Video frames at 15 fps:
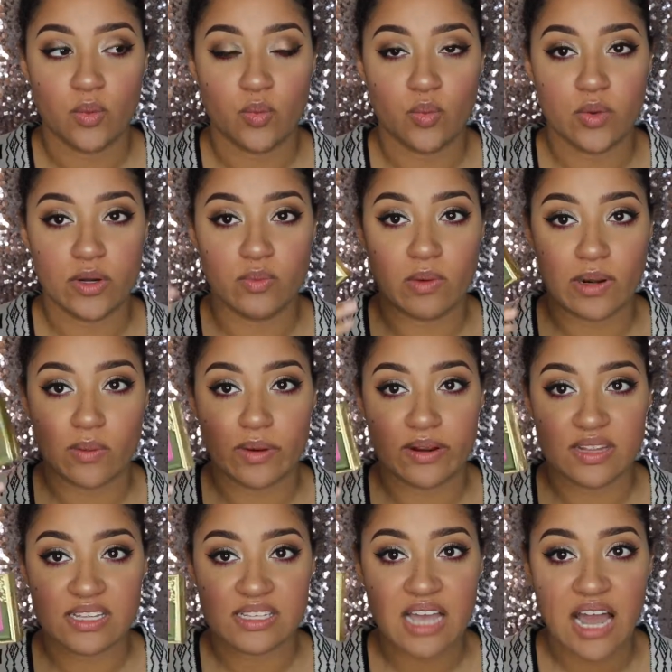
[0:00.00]
would want to wear
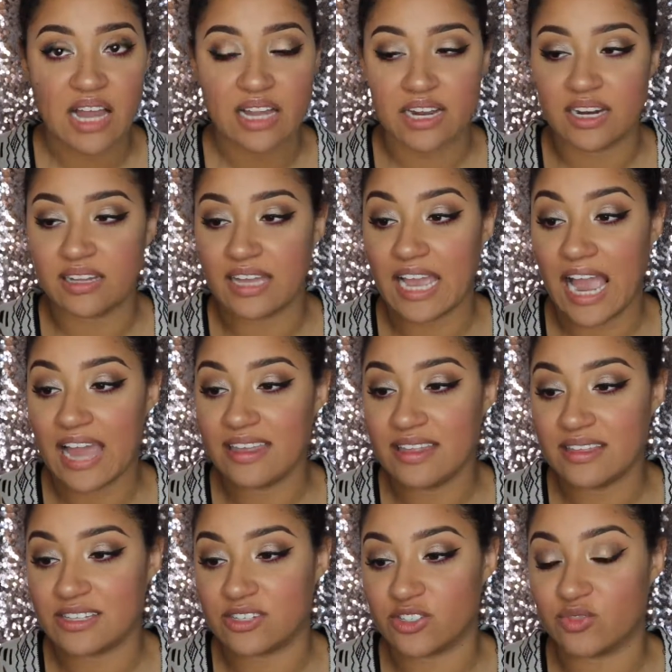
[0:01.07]
this color. Like, I
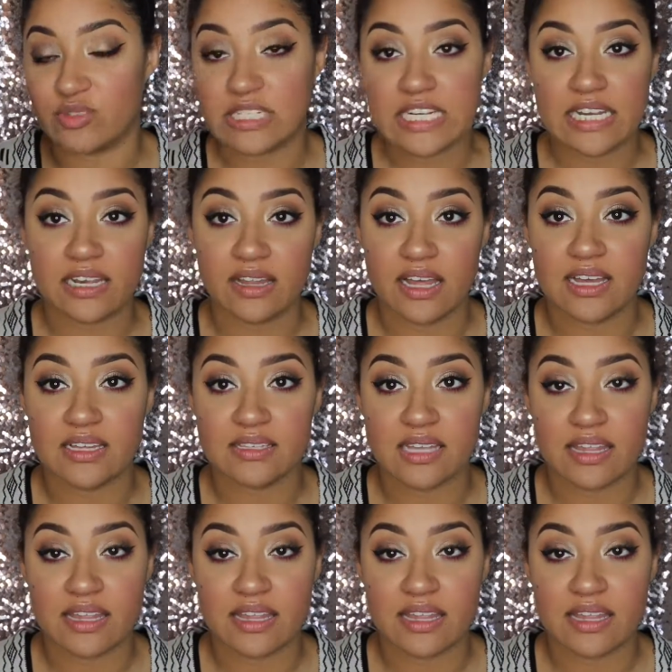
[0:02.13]
think this looks ridiculous.